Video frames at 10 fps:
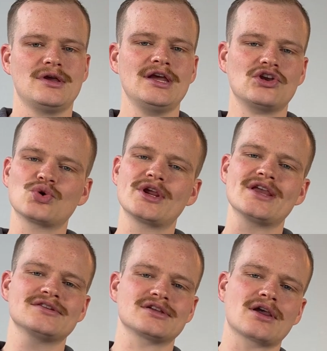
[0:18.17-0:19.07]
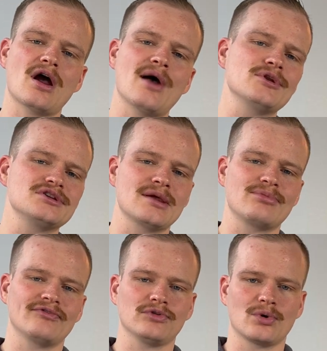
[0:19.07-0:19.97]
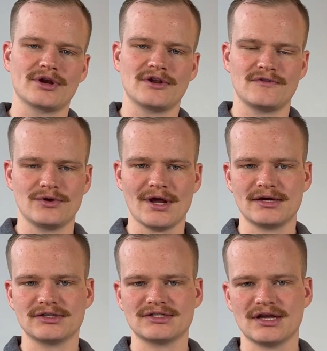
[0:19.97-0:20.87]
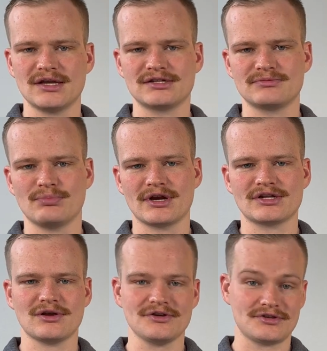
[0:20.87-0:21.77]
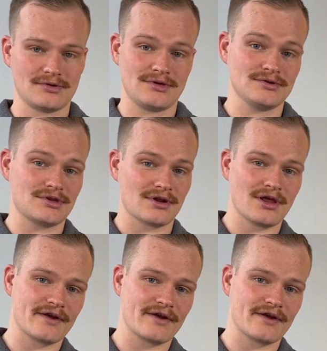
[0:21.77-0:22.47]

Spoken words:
Hickory is a common type of flooring in the United States, but it's also used in a lot